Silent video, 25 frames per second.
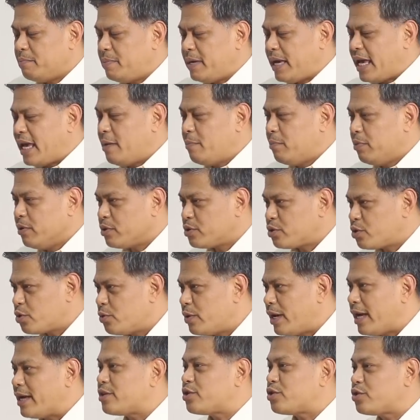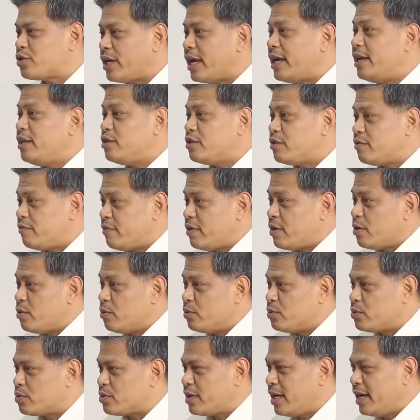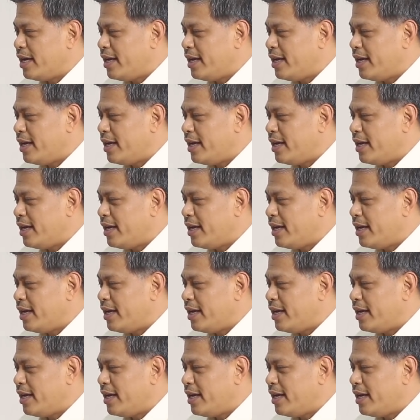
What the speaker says: be able to exchange views